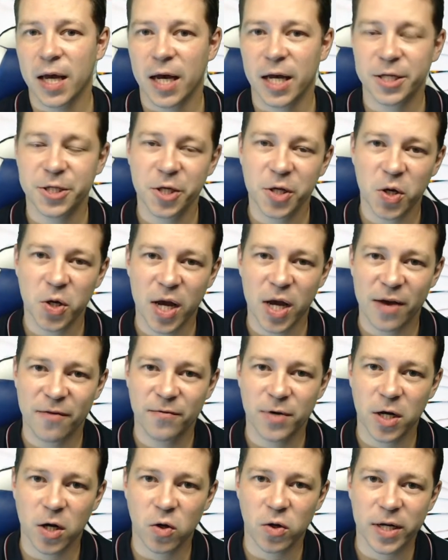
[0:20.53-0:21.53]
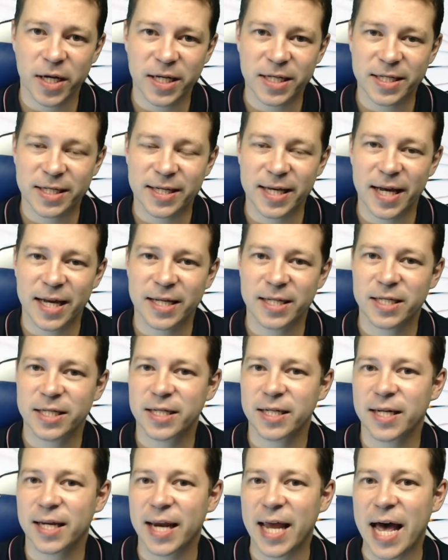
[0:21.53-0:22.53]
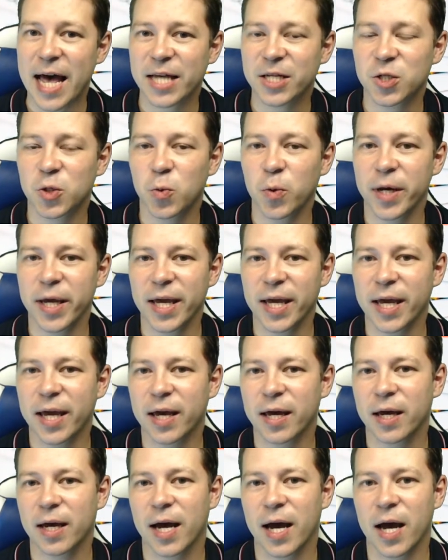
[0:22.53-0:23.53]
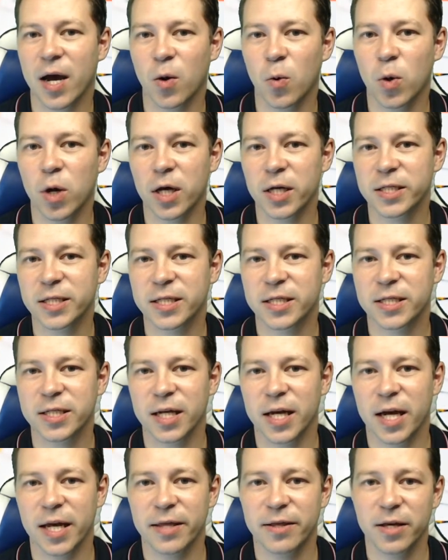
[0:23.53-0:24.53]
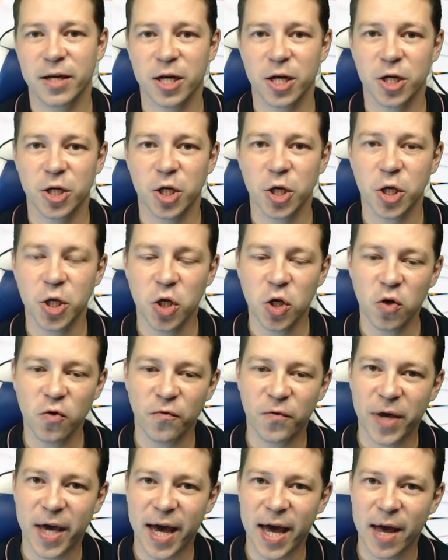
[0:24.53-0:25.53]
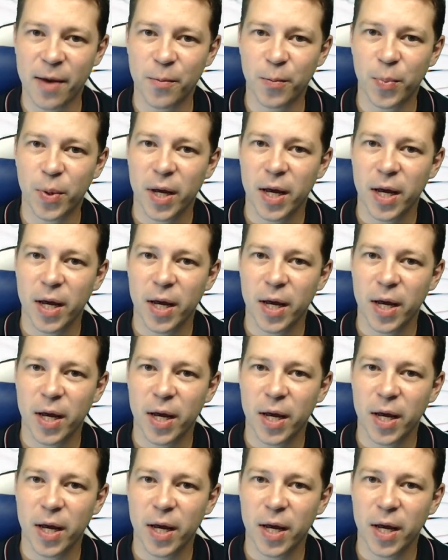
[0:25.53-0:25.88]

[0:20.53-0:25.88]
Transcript: As you could have noticed that last week I was at the youth camp.